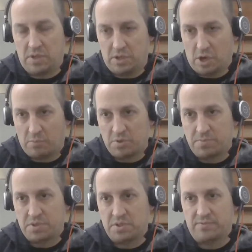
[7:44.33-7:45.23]

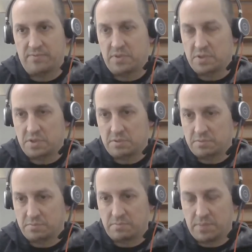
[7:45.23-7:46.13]
e-commerce business since
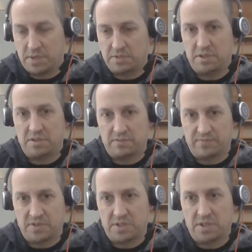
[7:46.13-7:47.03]
basically its
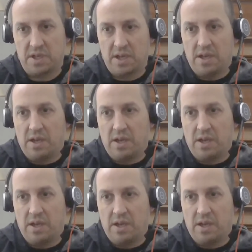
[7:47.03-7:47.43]
infancy,